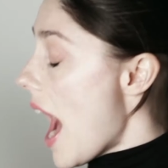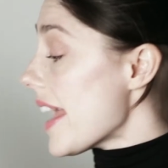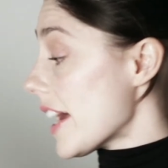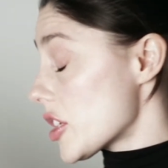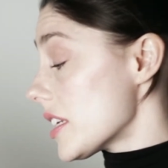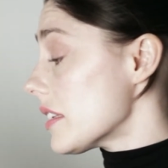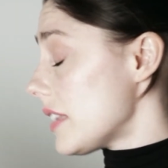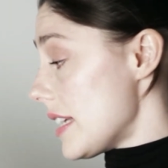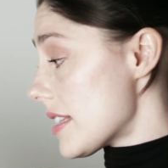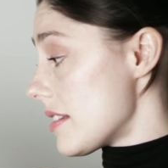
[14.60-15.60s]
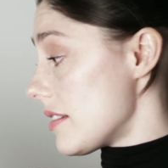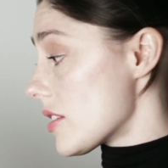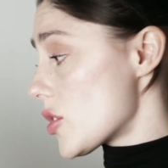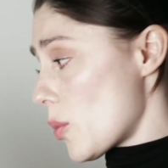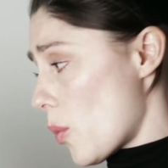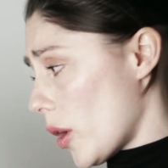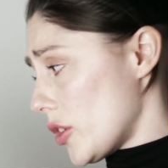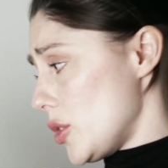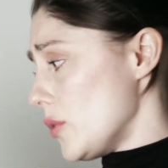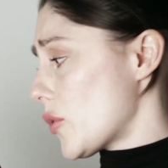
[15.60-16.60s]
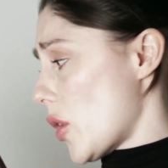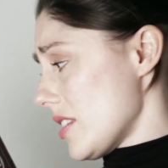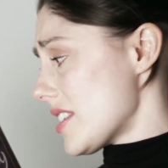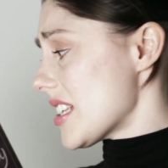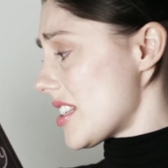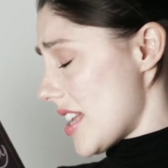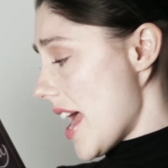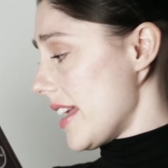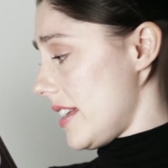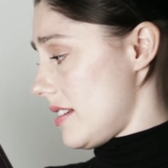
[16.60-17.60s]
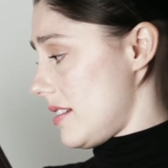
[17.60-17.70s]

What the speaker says: I actually listen to what you've got to say.